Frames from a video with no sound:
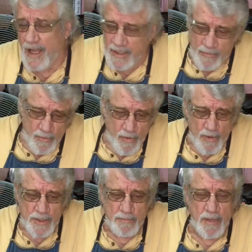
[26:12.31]
I can
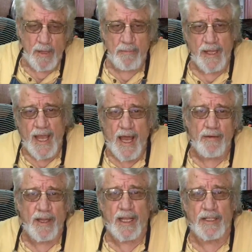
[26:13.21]
roll this puppy
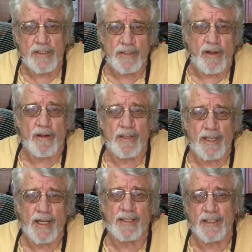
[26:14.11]
out and I can start
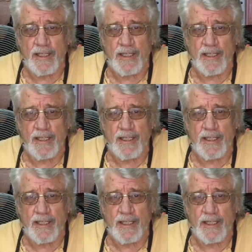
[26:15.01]
cutting,